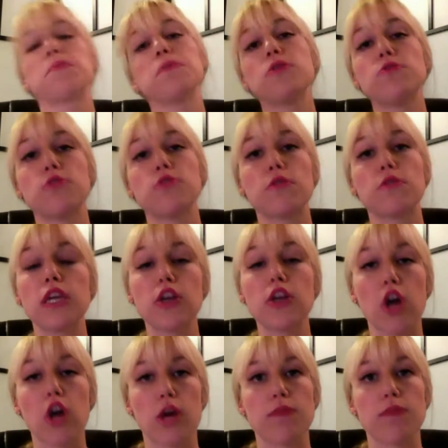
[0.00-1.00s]
who don't eat
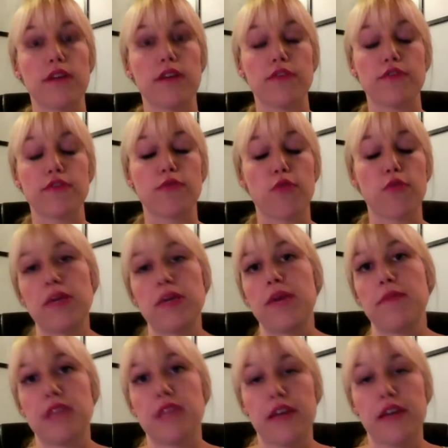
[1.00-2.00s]
carbs after 4
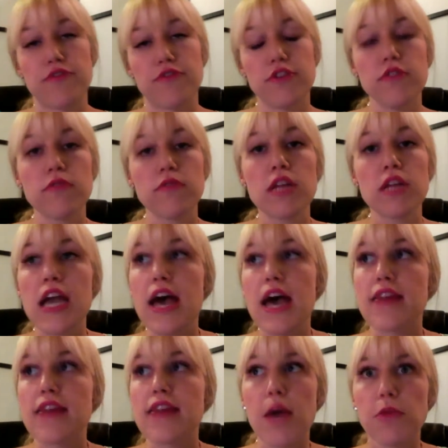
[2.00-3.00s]
p.m. in the afternoon,
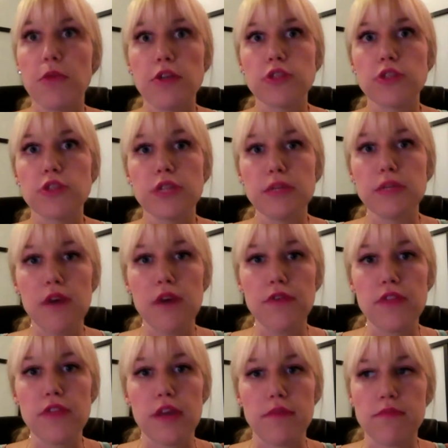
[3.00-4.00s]
and that works really well
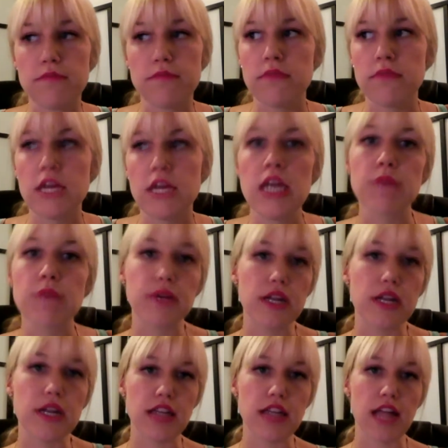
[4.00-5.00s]
for them.
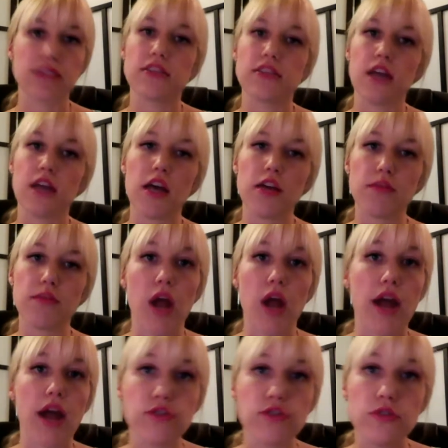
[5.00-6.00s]
But that's not what
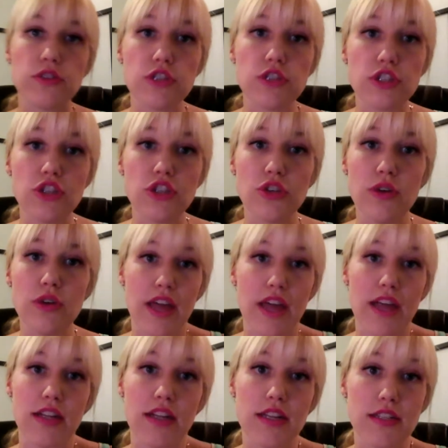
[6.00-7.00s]
I've chosen to do, and
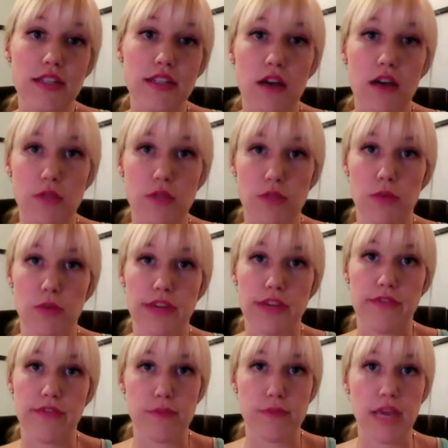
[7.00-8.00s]
that is not what's
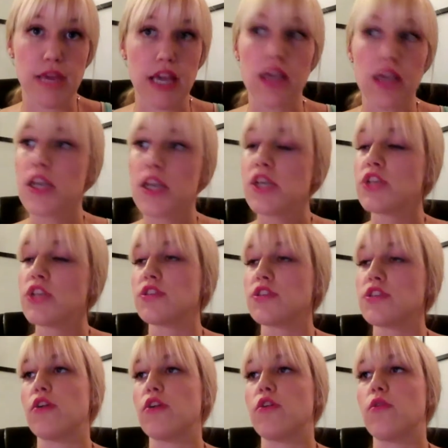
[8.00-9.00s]
working for me.
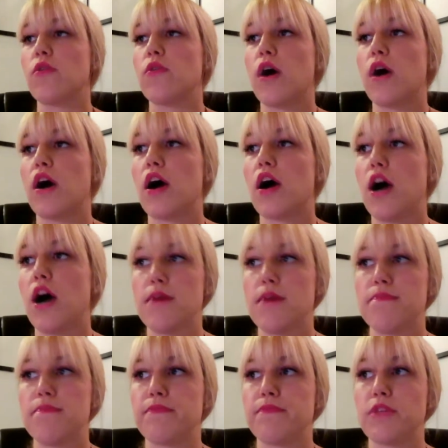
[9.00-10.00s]
So,
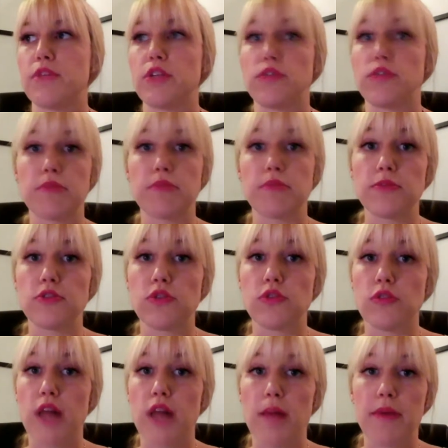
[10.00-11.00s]
some people
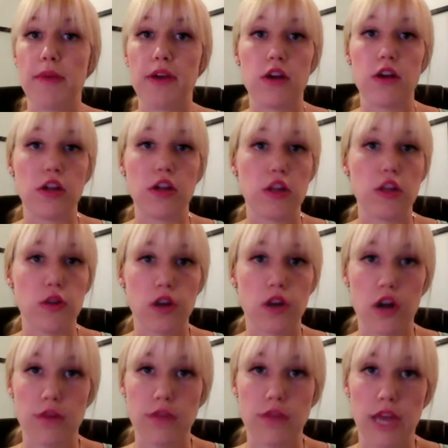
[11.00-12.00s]
do a lot better on a lower
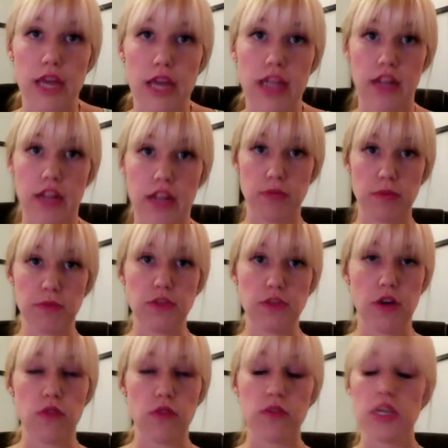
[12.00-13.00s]
carb diet and other people
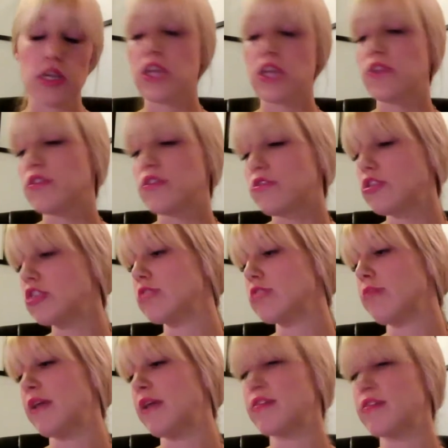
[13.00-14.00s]
don't. So it just
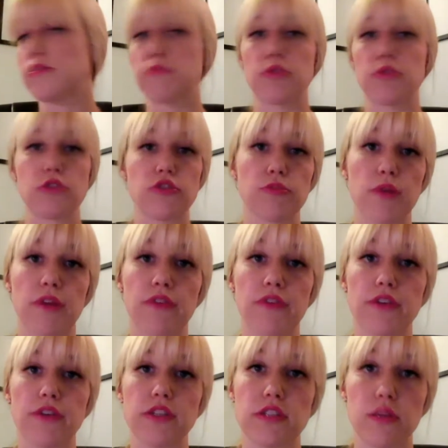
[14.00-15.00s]
depends on personal
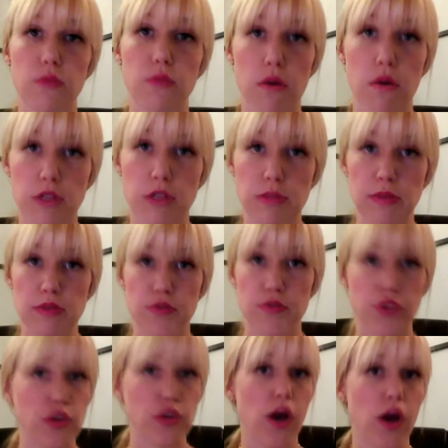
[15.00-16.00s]
preference and what works best
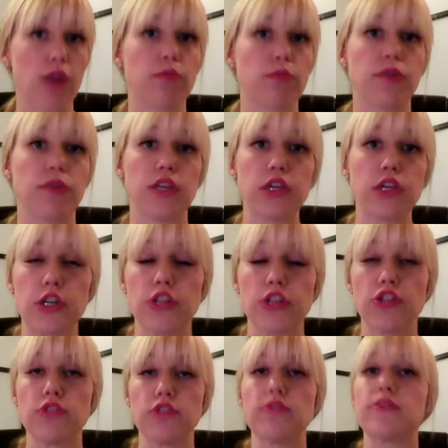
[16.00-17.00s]
for you. I really
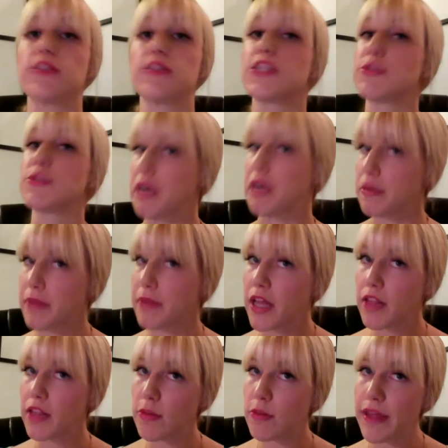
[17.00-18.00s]
encourage you to experiment
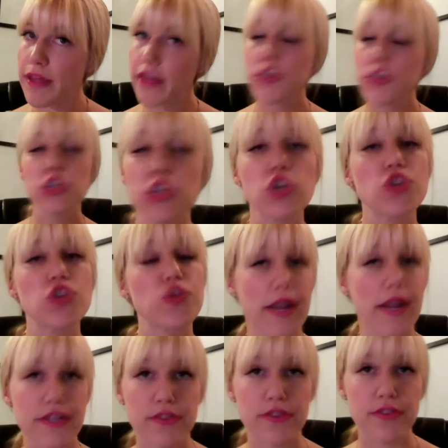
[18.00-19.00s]
a little bit,
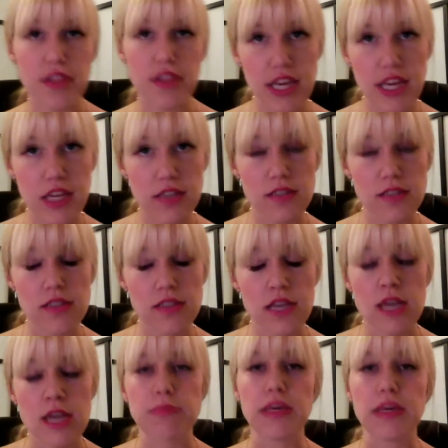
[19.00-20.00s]
try different things,
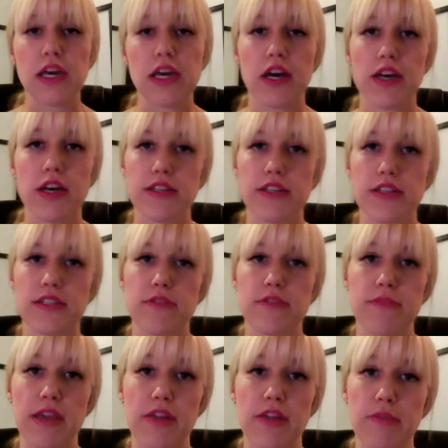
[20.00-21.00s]
because
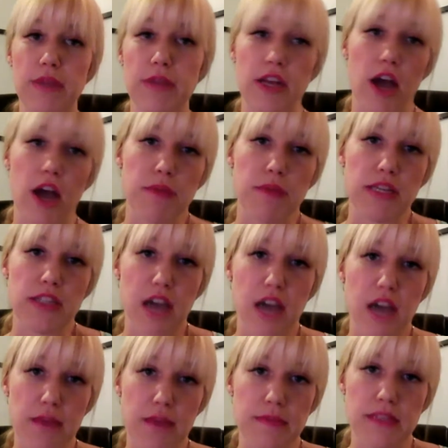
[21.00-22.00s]
there may or may not be
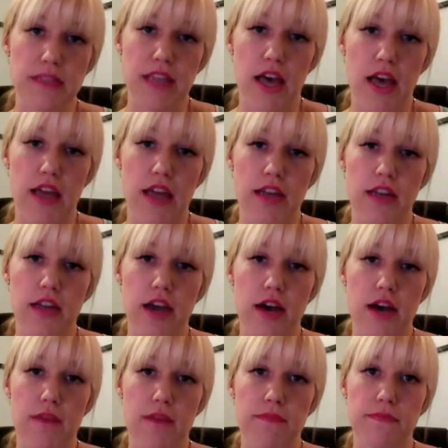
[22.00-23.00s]
times that,
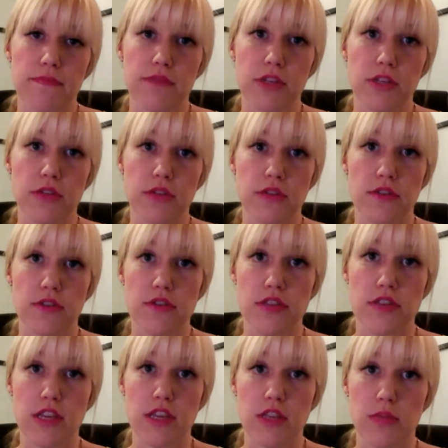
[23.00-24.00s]

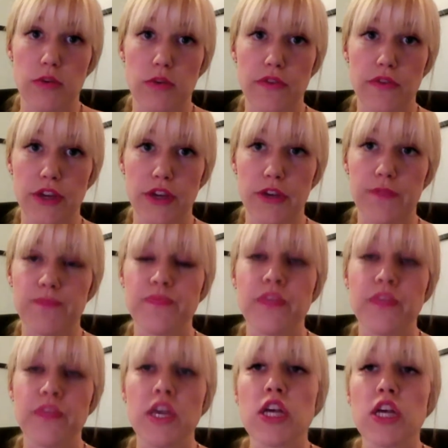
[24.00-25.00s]
certain things work for you.
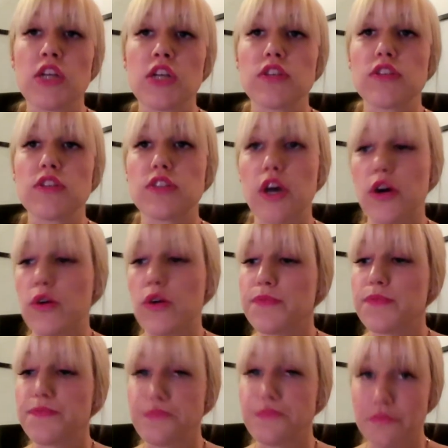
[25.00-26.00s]

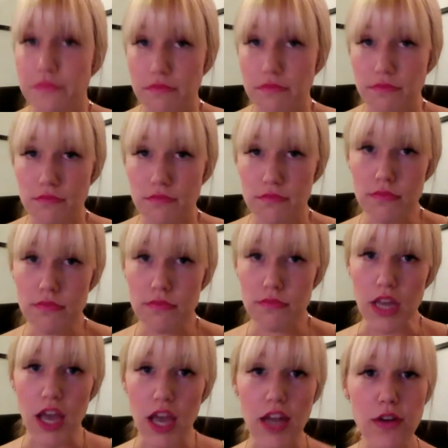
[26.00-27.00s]
So
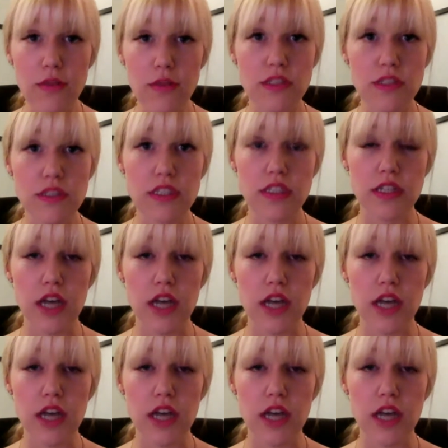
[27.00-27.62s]
I don't,